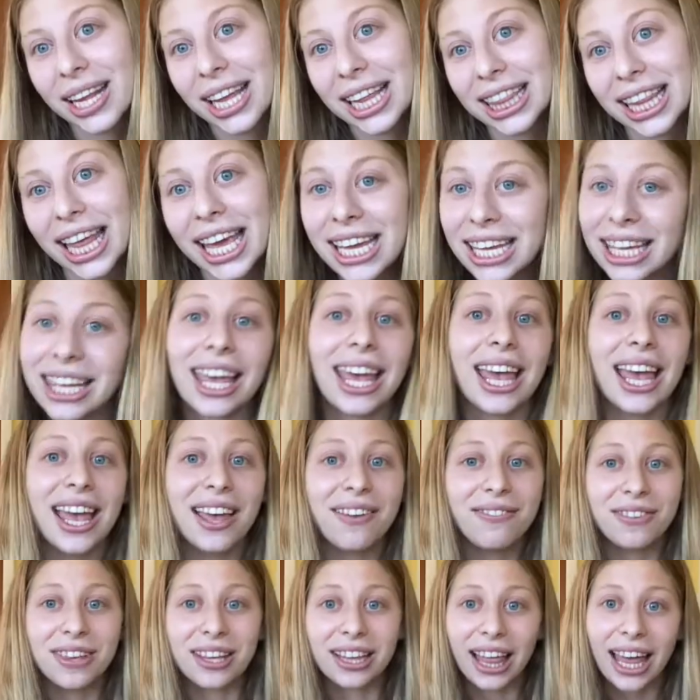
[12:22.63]
Like it
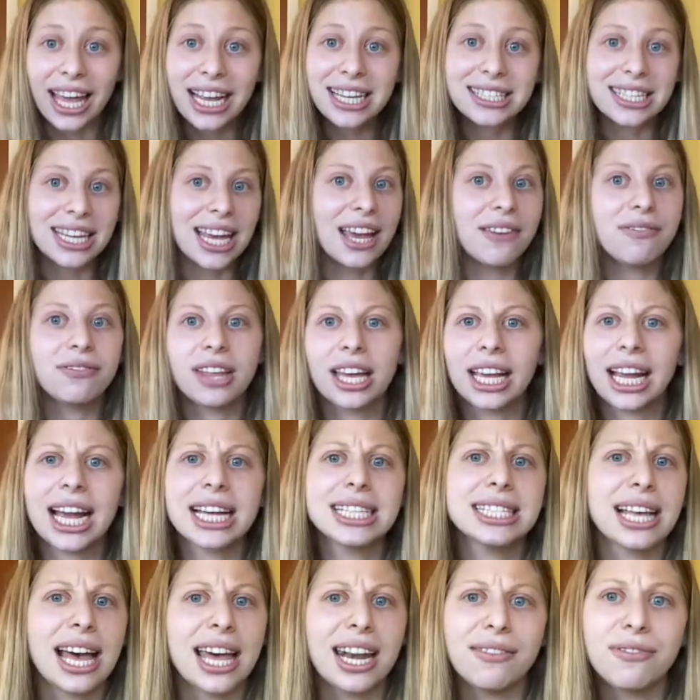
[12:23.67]
if you liked it. Like I said,